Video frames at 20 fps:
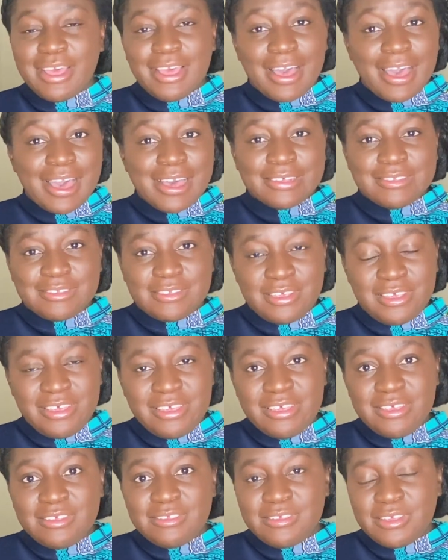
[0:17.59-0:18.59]
as
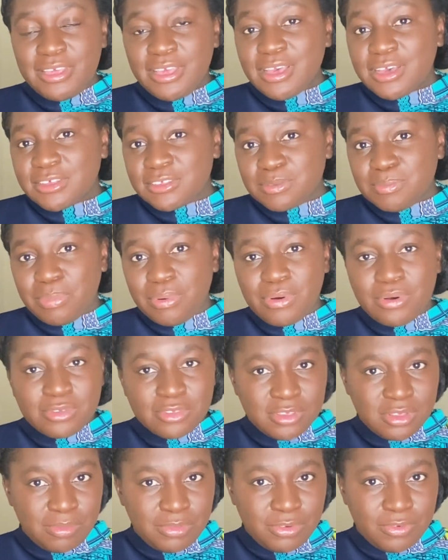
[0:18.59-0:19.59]
easy as
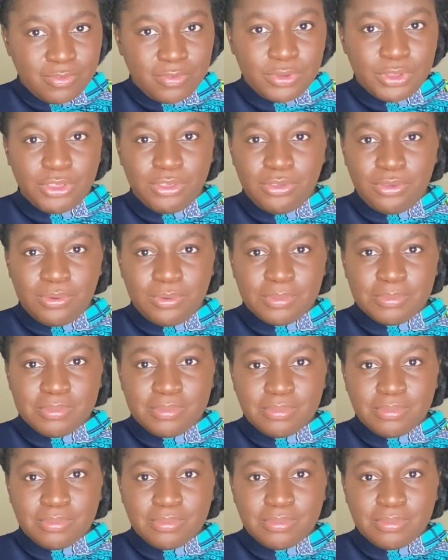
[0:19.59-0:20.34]
possible for you.